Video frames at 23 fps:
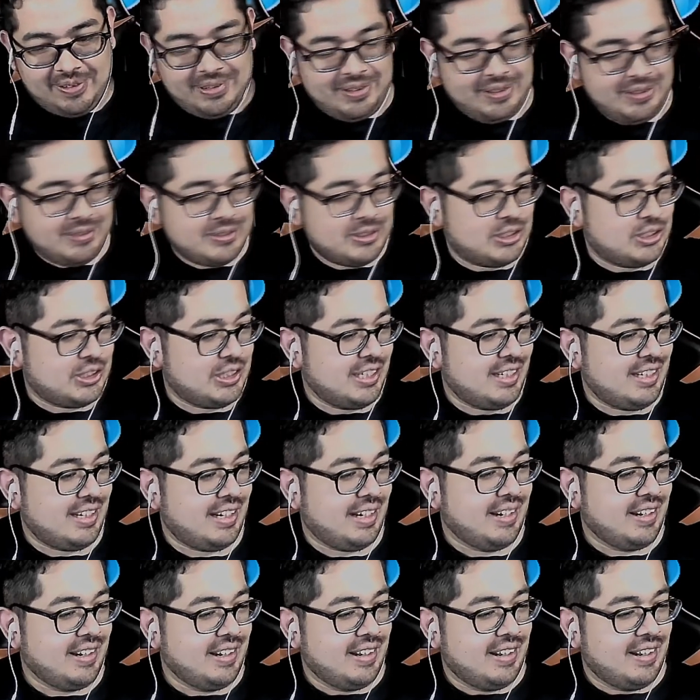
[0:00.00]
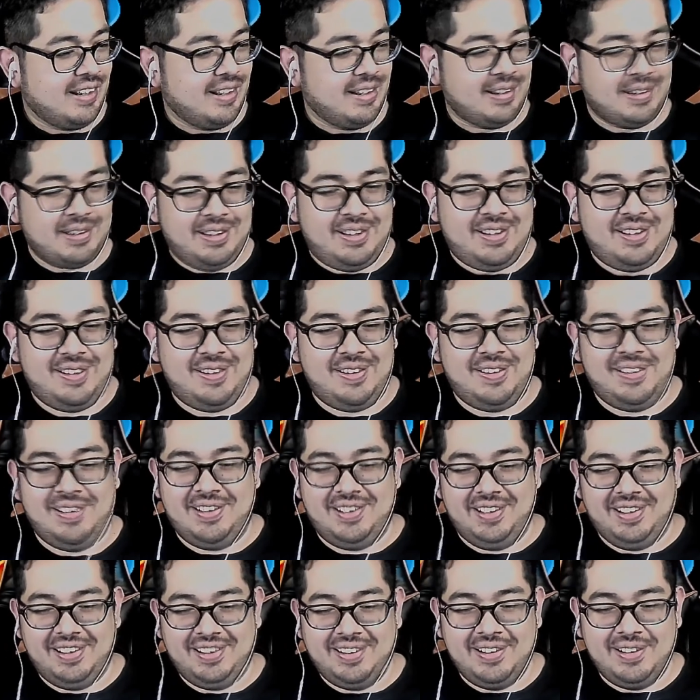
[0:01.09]
Oh, shit!
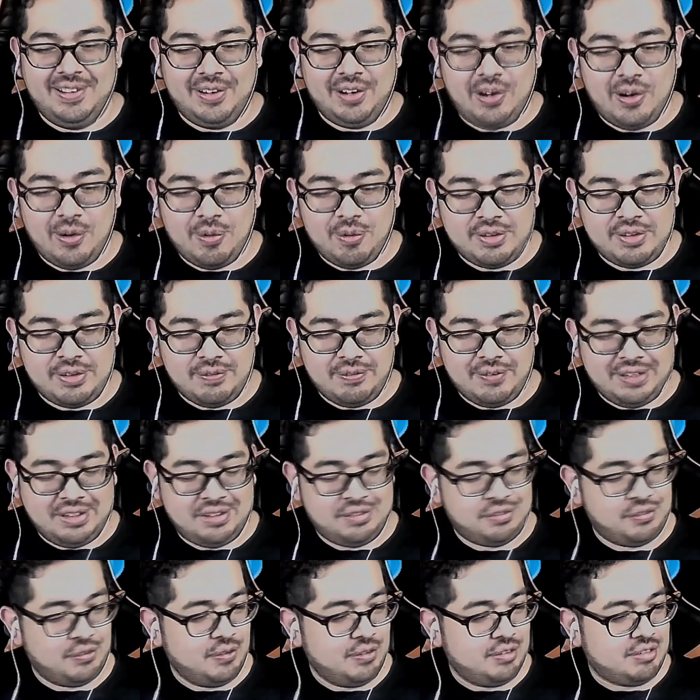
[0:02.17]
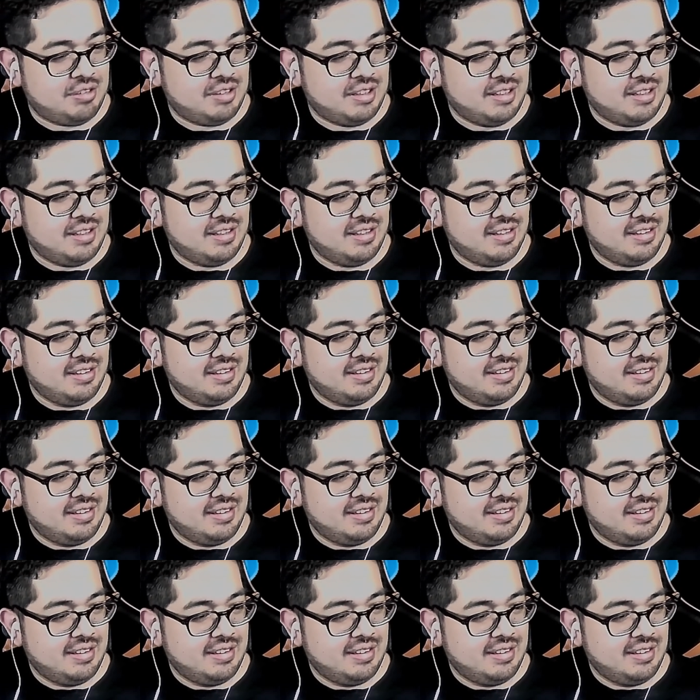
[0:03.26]
Or was it vice versa?